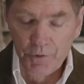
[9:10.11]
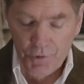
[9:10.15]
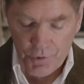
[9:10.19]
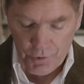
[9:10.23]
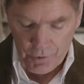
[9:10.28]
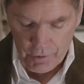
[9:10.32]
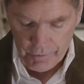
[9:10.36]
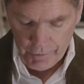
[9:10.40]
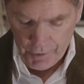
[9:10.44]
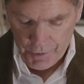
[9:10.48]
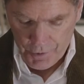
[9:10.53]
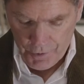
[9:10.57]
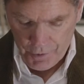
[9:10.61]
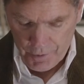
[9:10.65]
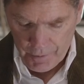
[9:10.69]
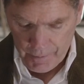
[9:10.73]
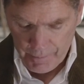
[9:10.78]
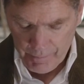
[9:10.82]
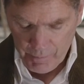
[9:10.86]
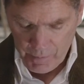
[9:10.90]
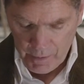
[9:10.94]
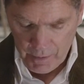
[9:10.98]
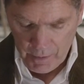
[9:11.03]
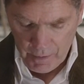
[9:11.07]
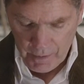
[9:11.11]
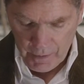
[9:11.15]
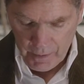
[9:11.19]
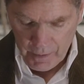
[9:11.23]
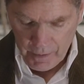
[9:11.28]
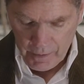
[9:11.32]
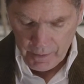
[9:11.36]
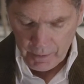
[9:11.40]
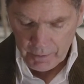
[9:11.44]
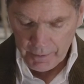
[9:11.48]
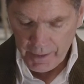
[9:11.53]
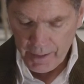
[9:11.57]
service,
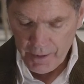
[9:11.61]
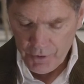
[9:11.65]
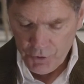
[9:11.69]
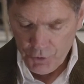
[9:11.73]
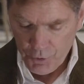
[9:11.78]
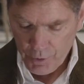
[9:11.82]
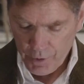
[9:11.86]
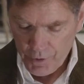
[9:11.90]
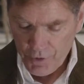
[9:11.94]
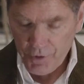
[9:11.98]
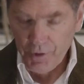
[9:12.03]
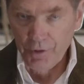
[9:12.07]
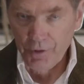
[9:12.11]
the late George